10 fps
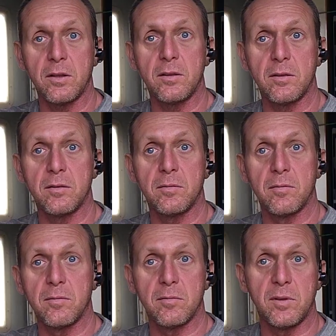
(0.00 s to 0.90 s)
that
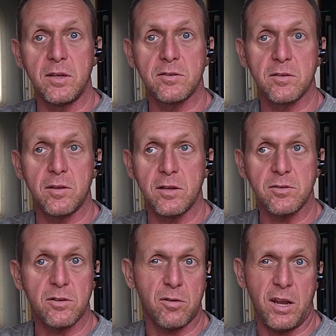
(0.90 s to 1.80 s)
these
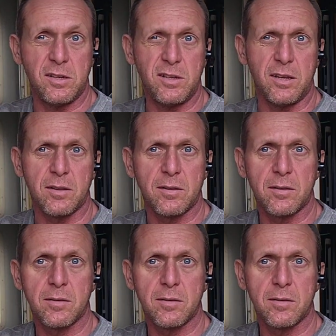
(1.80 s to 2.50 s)
things are crazy.